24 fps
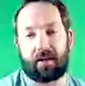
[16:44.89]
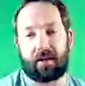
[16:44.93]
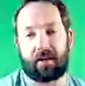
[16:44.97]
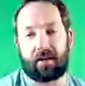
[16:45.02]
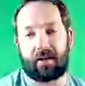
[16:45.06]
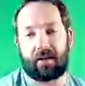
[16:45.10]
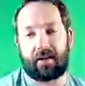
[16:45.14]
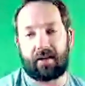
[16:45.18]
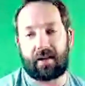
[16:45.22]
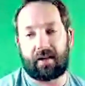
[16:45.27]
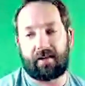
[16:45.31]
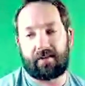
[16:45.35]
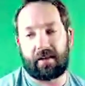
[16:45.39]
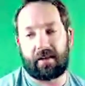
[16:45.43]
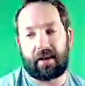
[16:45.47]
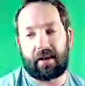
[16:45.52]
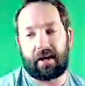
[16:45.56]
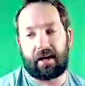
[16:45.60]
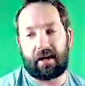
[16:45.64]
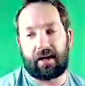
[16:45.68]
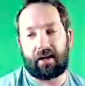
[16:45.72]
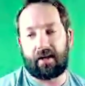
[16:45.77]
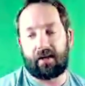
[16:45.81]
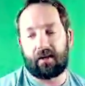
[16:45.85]
And then they
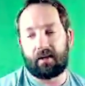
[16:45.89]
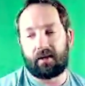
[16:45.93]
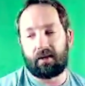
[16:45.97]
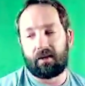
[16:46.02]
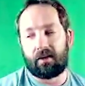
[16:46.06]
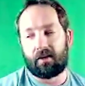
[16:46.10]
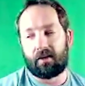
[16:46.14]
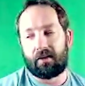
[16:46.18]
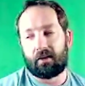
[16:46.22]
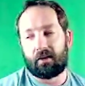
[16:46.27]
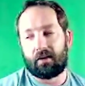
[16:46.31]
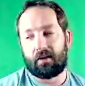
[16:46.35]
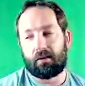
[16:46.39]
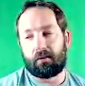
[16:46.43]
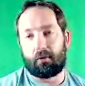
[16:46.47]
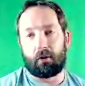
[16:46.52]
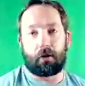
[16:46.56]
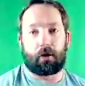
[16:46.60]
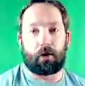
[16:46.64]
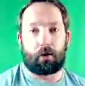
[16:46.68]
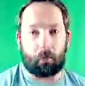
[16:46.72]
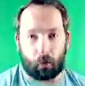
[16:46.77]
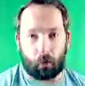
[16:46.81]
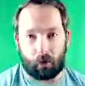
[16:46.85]
say, well,
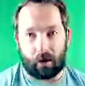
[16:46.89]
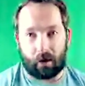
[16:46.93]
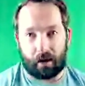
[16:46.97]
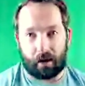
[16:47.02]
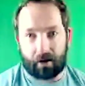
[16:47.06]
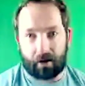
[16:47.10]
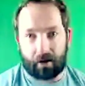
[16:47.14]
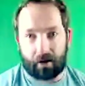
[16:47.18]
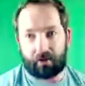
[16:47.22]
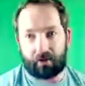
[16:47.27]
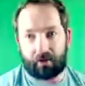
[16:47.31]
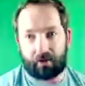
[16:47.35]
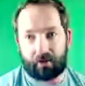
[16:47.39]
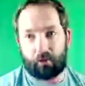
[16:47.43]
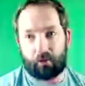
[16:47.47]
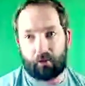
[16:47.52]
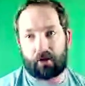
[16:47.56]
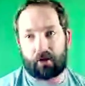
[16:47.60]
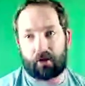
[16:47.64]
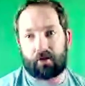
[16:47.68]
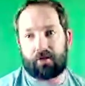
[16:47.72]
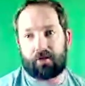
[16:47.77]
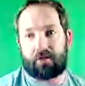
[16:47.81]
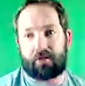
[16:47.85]
you're a moron. And you say,
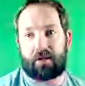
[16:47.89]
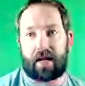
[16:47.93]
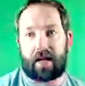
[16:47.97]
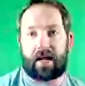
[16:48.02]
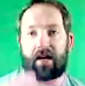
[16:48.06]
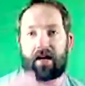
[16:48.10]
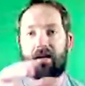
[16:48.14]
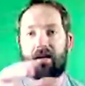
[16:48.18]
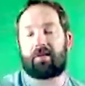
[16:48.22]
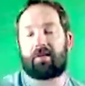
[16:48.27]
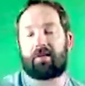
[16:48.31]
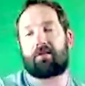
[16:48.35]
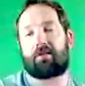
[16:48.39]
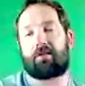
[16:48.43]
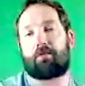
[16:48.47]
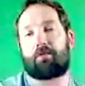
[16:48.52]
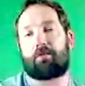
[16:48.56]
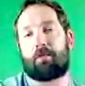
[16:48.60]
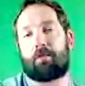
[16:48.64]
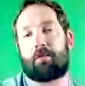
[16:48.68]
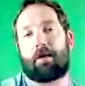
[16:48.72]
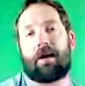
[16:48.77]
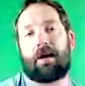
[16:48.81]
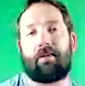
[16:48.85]
well, here's data to
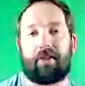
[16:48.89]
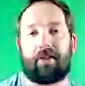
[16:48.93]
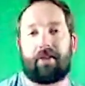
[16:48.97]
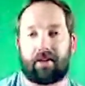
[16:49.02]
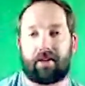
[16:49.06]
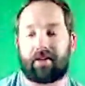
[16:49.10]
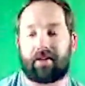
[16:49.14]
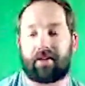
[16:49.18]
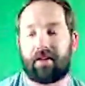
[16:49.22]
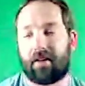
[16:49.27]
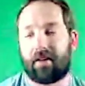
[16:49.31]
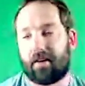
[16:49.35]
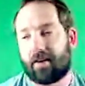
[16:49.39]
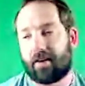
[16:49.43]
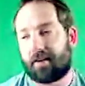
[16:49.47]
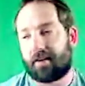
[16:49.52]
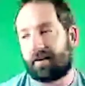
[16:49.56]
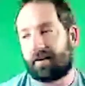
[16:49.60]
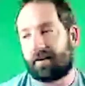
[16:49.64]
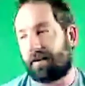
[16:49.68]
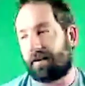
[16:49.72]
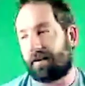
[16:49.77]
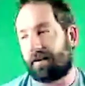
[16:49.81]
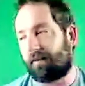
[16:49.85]
support my evidence
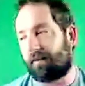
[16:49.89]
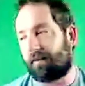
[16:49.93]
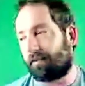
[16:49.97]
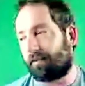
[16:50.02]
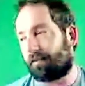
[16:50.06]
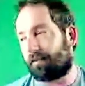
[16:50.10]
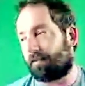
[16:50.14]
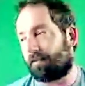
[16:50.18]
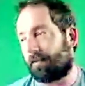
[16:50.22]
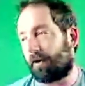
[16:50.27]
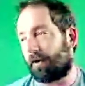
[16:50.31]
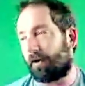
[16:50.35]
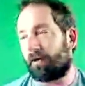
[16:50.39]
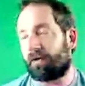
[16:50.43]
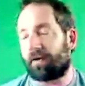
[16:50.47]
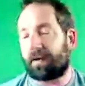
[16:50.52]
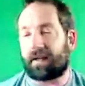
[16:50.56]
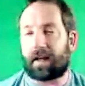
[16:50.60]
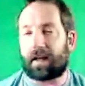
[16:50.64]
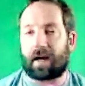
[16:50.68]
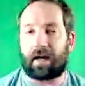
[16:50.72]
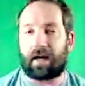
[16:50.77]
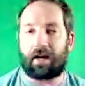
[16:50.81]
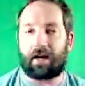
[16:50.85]
that,
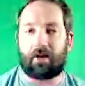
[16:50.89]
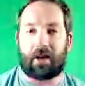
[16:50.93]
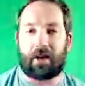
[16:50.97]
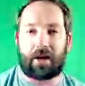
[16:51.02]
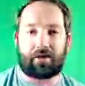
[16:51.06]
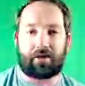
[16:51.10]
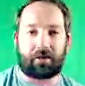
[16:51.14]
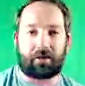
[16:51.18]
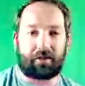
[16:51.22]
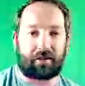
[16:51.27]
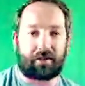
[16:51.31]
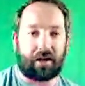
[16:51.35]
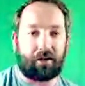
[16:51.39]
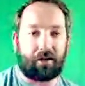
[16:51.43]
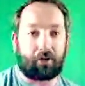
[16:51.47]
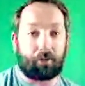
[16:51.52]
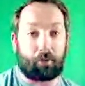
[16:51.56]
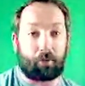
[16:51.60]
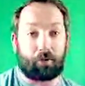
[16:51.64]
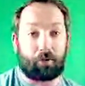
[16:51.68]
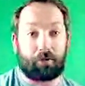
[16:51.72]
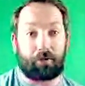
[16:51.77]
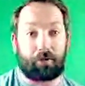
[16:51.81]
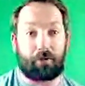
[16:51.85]
the International Society of
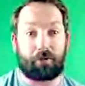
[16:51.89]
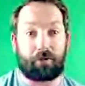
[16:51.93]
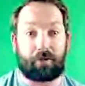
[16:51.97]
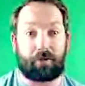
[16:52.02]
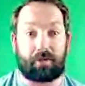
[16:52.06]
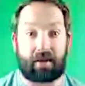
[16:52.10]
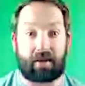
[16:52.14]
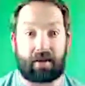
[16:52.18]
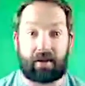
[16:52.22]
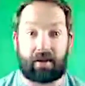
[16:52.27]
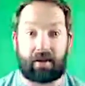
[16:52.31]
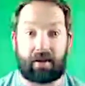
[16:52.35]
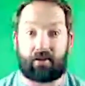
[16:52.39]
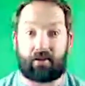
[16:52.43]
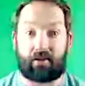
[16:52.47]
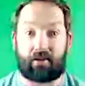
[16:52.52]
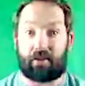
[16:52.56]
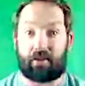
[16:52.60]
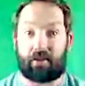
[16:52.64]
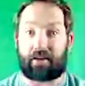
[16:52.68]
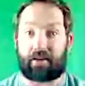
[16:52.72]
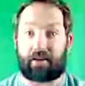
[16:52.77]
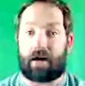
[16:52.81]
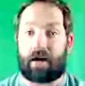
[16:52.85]
Sports Nutrition says it's
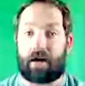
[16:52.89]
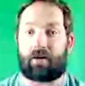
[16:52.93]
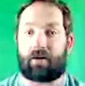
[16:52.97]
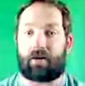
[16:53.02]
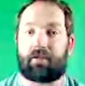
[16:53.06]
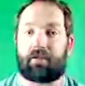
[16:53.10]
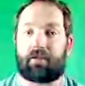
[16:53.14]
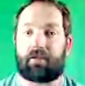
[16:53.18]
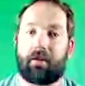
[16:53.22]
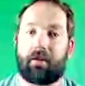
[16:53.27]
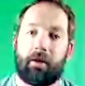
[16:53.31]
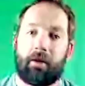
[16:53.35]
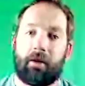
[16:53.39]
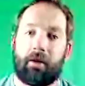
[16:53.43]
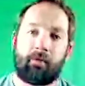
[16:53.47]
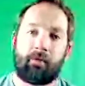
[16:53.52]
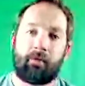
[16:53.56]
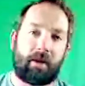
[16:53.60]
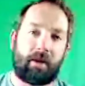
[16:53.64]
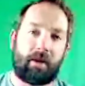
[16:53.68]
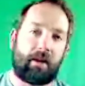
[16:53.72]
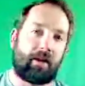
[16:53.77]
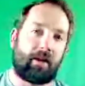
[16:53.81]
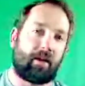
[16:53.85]
just calories.
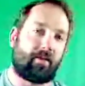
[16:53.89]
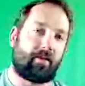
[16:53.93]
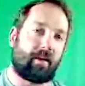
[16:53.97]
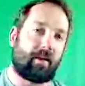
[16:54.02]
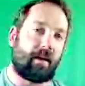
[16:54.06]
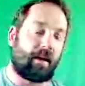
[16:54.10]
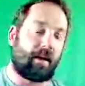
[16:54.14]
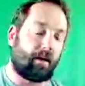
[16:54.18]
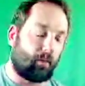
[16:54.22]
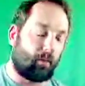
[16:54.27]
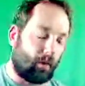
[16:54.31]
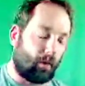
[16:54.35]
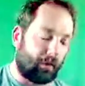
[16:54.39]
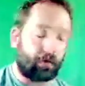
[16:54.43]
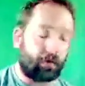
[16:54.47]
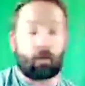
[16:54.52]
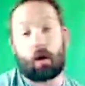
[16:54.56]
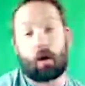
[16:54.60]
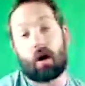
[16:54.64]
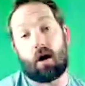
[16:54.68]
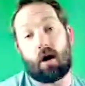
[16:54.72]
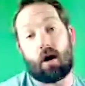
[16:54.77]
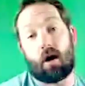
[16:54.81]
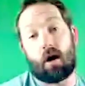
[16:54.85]
And they say, well, they're
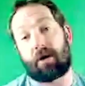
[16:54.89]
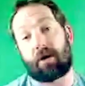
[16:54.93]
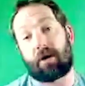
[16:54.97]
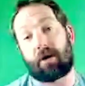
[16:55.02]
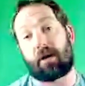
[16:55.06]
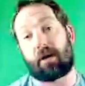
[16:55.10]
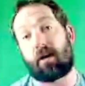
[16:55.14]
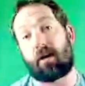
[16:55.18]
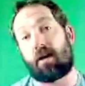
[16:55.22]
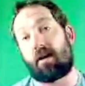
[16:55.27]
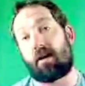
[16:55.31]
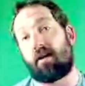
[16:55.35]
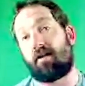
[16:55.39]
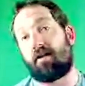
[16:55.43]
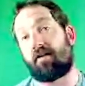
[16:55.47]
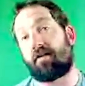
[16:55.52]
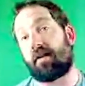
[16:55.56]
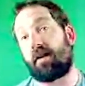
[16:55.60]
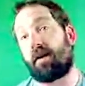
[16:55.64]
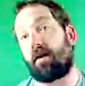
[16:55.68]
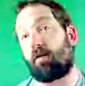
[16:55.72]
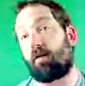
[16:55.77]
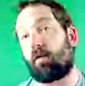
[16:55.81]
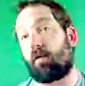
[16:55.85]
wrong
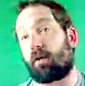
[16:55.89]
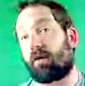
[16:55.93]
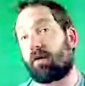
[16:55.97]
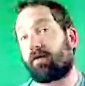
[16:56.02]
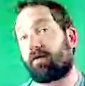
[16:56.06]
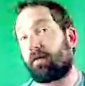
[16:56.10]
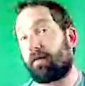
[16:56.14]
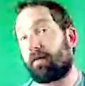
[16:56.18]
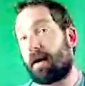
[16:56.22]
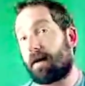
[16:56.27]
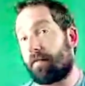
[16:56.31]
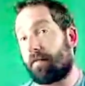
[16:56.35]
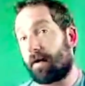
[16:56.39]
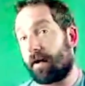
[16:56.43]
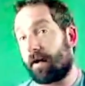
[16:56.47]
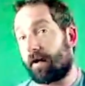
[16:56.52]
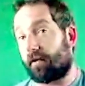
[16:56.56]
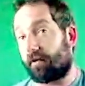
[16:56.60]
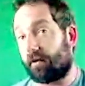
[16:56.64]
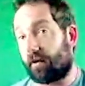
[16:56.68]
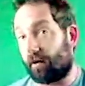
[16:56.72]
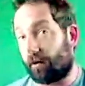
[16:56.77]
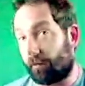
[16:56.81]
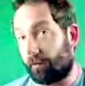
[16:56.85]
because it worked for my buddy
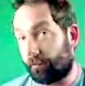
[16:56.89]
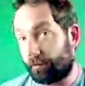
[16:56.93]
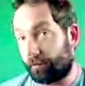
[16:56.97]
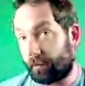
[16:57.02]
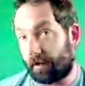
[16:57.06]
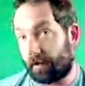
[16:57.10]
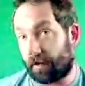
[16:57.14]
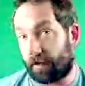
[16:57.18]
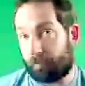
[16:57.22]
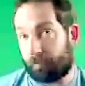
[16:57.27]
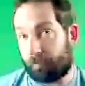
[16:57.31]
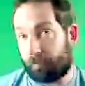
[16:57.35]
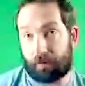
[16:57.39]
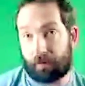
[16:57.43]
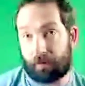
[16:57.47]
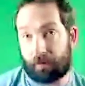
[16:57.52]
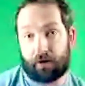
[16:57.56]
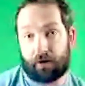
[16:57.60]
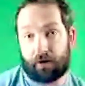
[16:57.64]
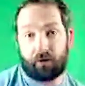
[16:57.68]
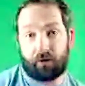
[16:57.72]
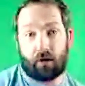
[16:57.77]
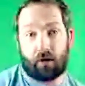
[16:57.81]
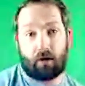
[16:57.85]
Joe. And my buddy
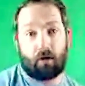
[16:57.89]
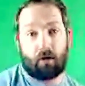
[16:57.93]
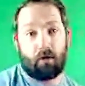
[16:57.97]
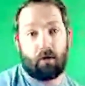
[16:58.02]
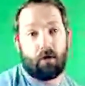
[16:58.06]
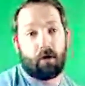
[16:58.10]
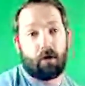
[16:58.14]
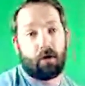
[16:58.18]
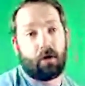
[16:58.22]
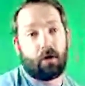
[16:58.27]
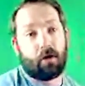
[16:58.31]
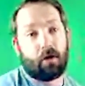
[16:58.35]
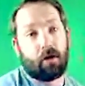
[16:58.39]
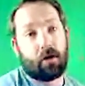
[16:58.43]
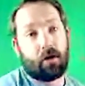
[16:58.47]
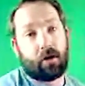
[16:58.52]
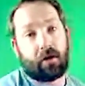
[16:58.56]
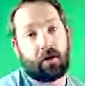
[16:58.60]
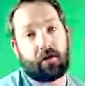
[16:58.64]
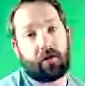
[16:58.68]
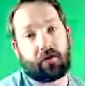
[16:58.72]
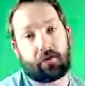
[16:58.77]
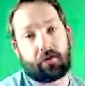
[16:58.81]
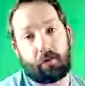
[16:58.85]
Joe
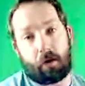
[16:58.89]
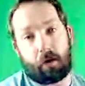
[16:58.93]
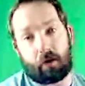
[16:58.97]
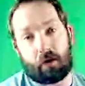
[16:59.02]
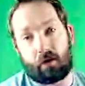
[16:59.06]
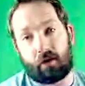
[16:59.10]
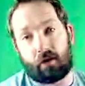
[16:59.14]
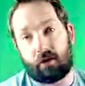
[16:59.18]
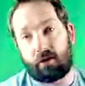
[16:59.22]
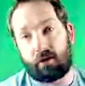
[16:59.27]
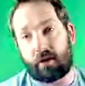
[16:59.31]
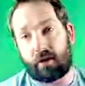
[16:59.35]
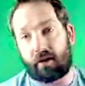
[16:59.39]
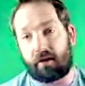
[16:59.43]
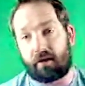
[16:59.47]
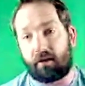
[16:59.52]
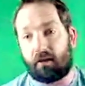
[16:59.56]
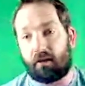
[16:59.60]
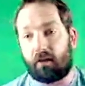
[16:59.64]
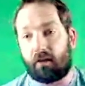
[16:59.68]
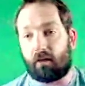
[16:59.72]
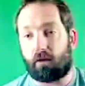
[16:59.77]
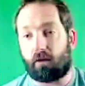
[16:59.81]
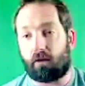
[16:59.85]
is smarter
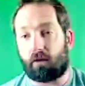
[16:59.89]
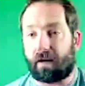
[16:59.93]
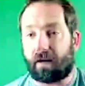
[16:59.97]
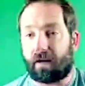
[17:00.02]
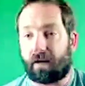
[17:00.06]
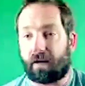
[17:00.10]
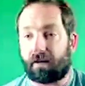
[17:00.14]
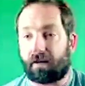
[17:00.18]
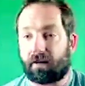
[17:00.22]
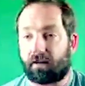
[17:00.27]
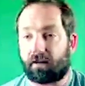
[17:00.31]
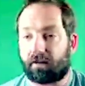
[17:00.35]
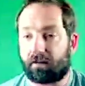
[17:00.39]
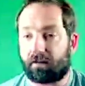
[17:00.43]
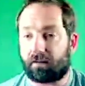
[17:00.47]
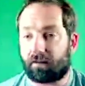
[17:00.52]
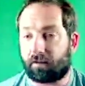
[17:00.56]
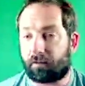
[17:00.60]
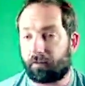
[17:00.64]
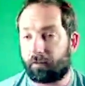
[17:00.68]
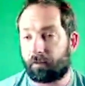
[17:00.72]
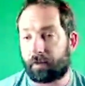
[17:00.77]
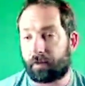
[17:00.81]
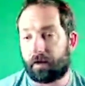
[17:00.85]
than your
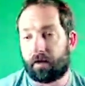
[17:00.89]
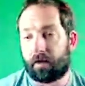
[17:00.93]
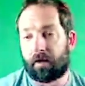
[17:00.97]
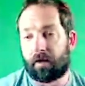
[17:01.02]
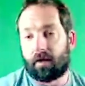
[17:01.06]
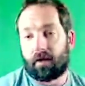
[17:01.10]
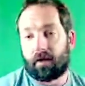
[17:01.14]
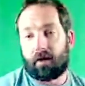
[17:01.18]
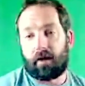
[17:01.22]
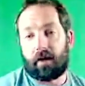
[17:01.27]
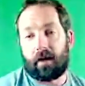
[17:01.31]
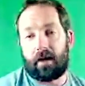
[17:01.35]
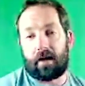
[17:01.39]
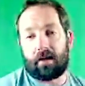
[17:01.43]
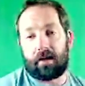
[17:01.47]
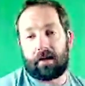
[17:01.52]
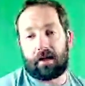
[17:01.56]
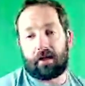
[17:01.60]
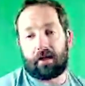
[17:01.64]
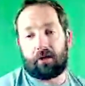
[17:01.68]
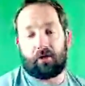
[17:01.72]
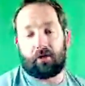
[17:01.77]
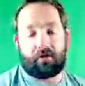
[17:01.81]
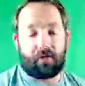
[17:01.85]
scientists. And
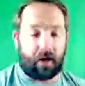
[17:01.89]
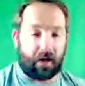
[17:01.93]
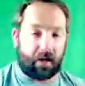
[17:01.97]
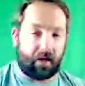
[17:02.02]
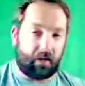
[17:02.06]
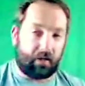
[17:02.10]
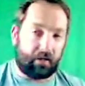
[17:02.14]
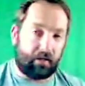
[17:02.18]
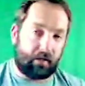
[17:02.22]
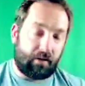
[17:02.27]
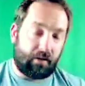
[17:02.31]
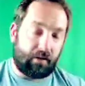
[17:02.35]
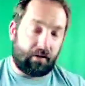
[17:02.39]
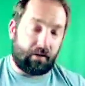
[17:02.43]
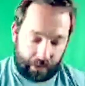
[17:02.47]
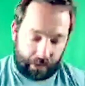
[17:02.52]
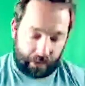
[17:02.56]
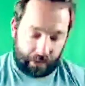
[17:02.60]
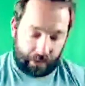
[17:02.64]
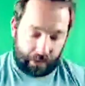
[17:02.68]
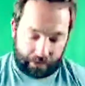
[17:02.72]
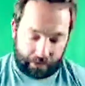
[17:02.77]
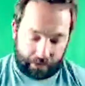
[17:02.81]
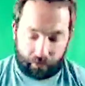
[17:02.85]
then you fight,
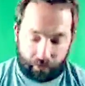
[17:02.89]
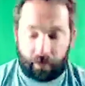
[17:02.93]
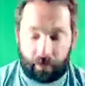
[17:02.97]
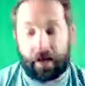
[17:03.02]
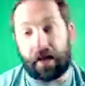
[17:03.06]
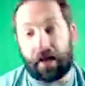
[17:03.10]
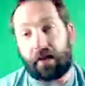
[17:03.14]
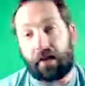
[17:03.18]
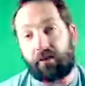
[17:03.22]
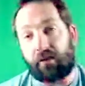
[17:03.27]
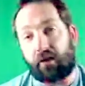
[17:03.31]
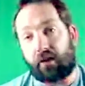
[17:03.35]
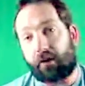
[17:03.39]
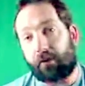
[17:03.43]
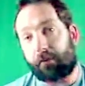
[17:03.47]
and then you hate each other.